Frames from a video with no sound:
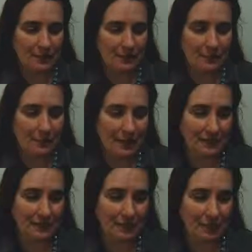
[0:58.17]
she
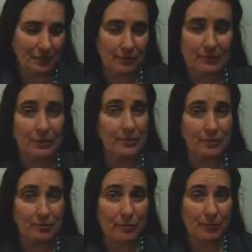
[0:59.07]
basically was
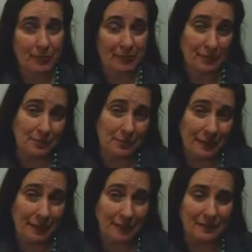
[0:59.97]
refusing treatment and not doing
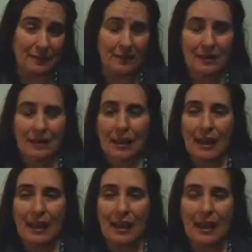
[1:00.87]
anything.
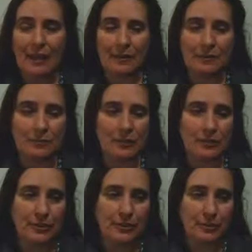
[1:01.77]
And when
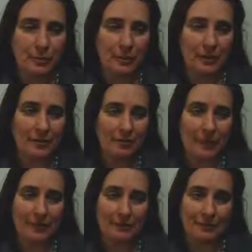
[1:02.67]
she heard about the
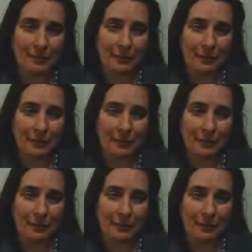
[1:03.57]
flaxseed